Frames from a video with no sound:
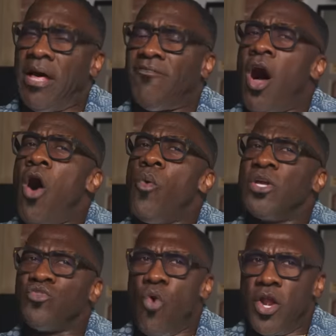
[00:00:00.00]
I've
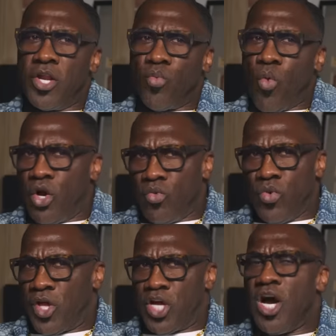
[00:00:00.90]
always wanted to work
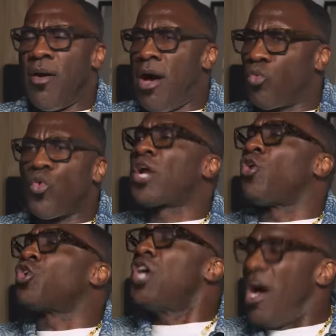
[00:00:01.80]
with a, co- a
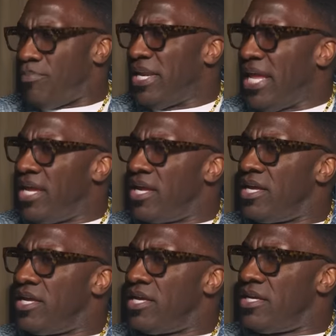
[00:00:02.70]
record company. Yeah.